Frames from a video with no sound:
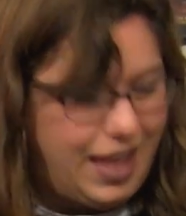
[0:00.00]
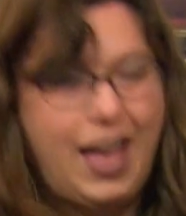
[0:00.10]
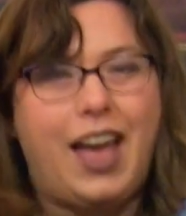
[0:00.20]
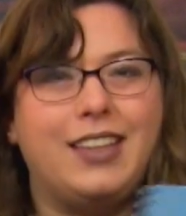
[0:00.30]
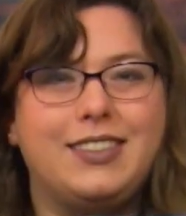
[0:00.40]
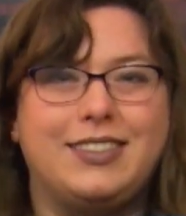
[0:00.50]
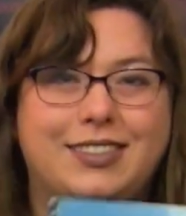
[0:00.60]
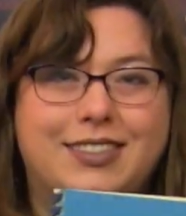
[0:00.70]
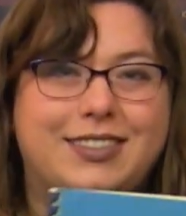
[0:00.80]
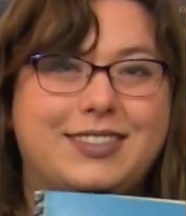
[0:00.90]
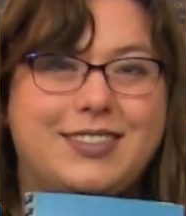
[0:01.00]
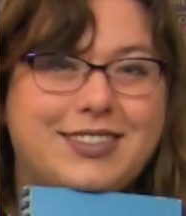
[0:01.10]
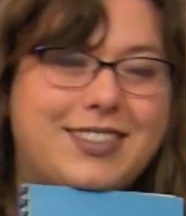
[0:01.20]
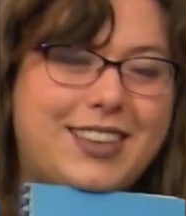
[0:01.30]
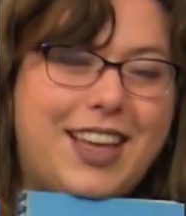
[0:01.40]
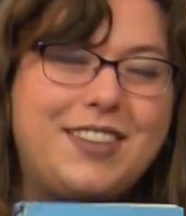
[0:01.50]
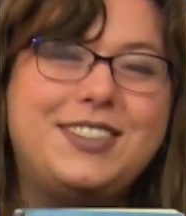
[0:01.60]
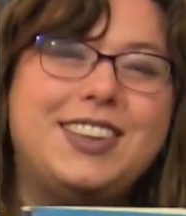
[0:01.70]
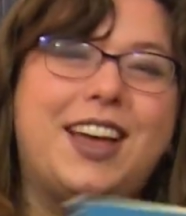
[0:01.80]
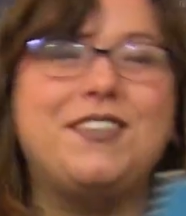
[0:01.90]
And
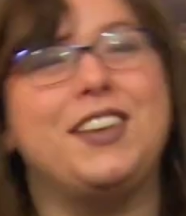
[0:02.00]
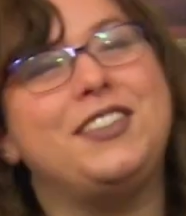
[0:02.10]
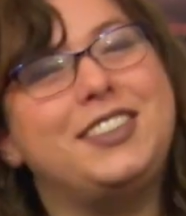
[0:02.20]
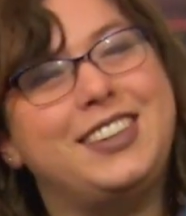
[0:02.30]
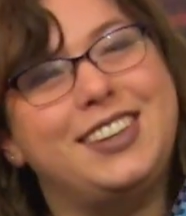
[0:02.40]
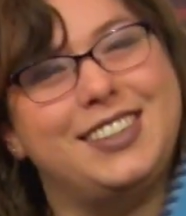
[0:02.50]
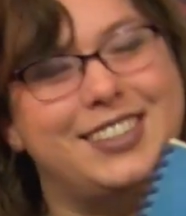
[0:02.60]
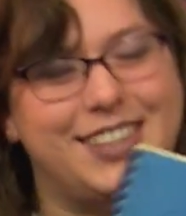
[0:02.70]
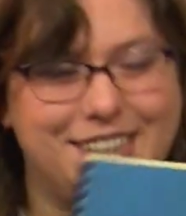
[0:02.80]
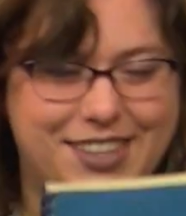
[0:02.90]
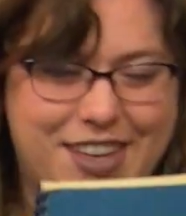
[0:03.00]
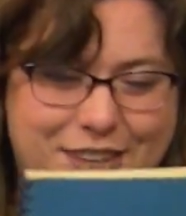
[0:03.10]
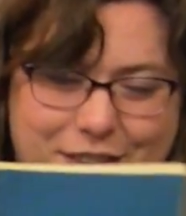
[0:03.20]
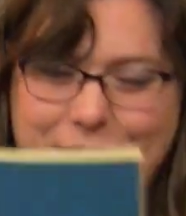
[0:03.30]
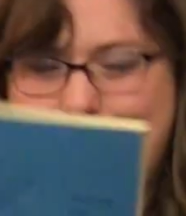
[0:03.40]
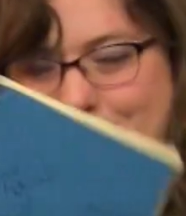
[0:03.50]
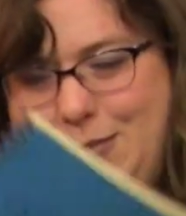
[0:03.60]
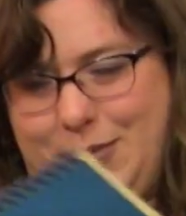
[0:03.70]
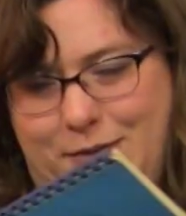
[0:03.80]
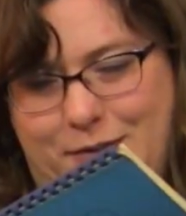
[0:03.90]
I've never seen a synagogue cookbook
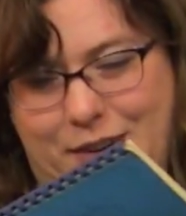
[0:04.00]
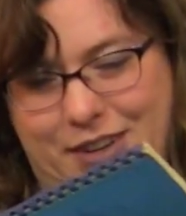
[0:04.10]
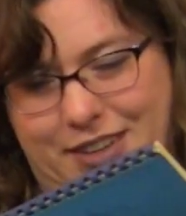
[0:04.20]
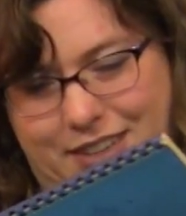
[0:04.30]
before.